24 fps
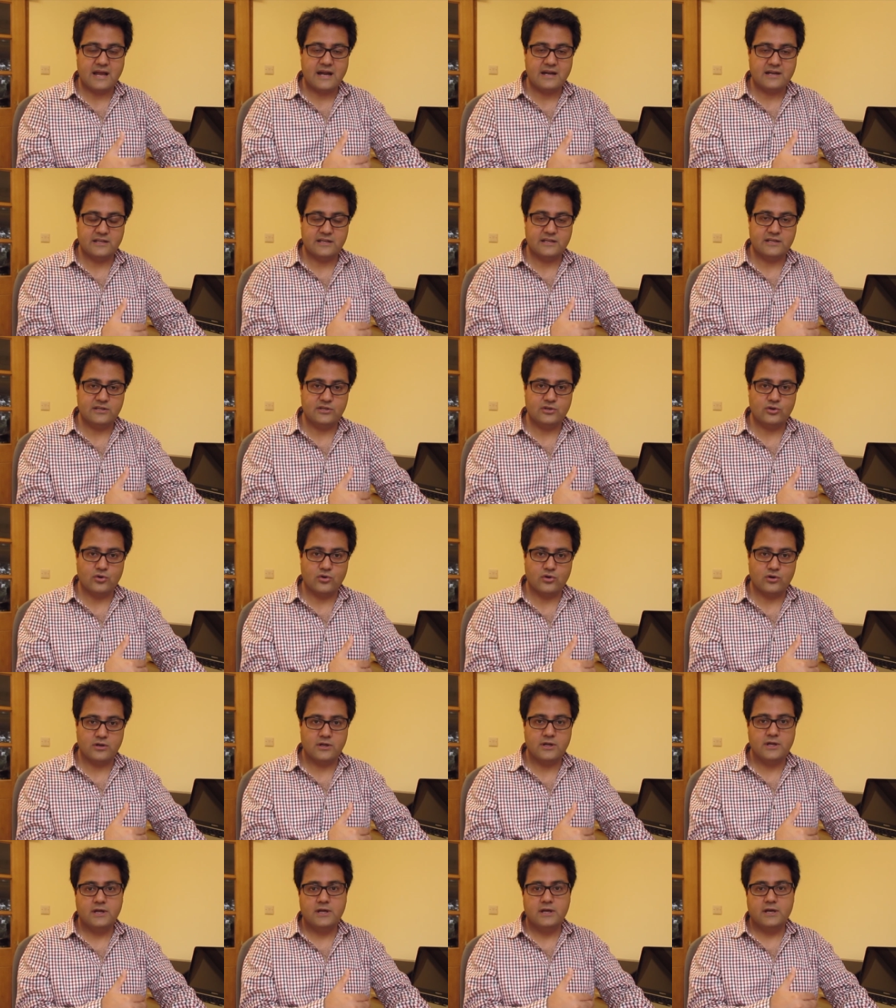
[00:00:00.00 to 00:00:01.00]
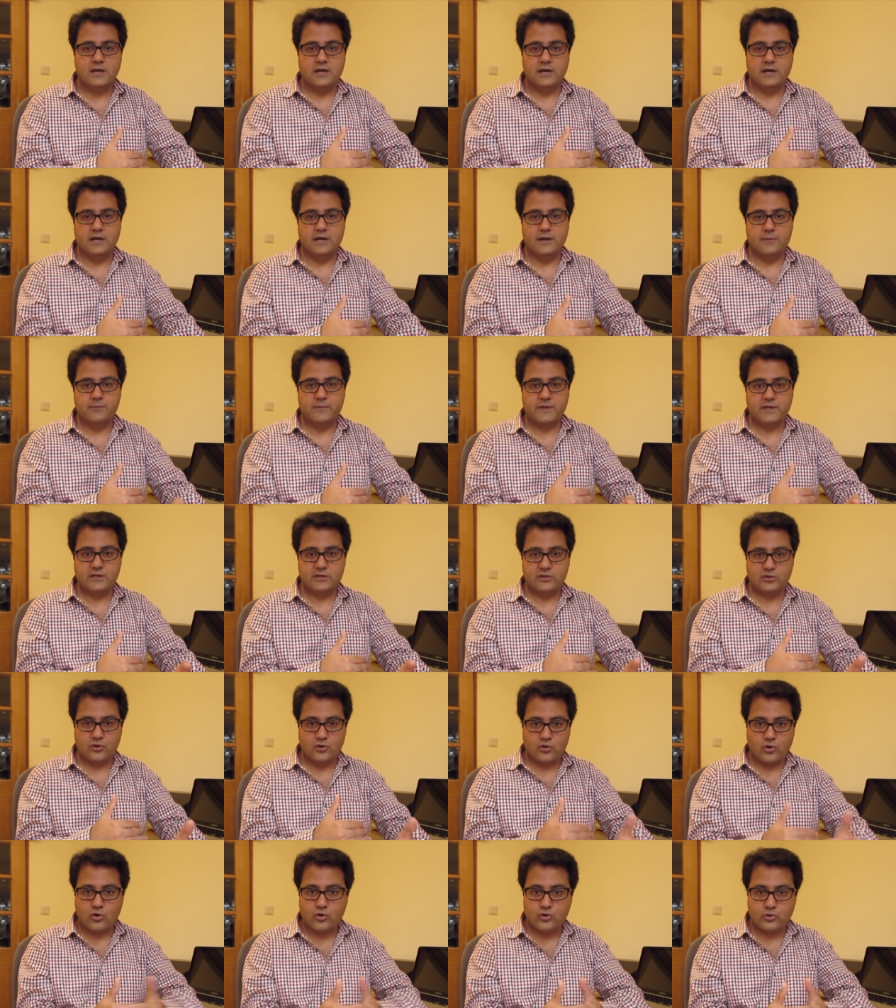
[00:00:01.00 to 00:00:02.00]
that in your
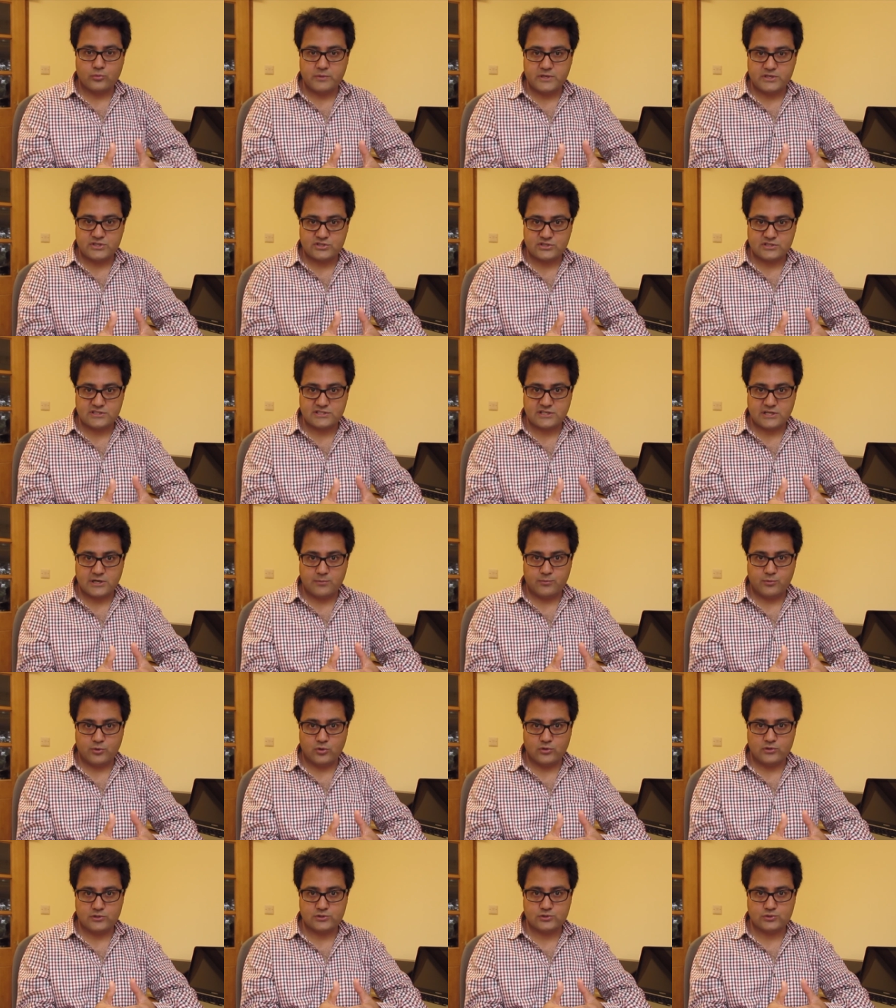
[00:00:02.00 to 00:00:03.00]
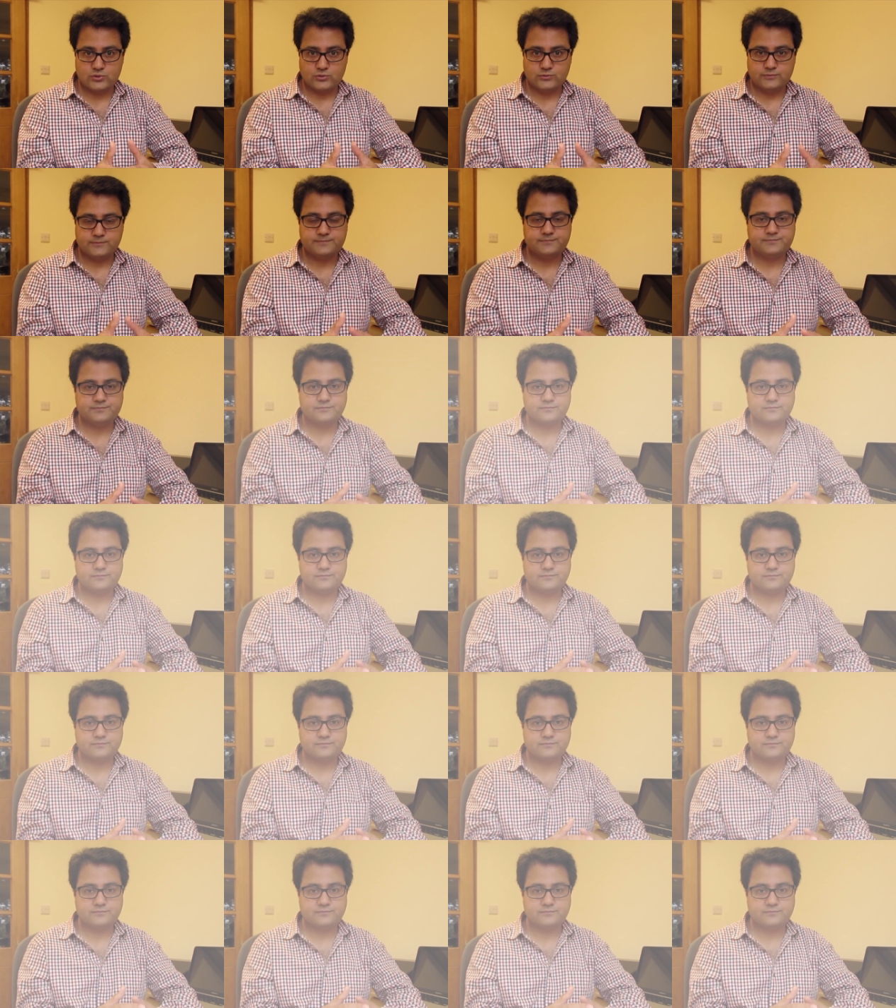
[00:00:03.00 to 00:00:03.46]
automation script also.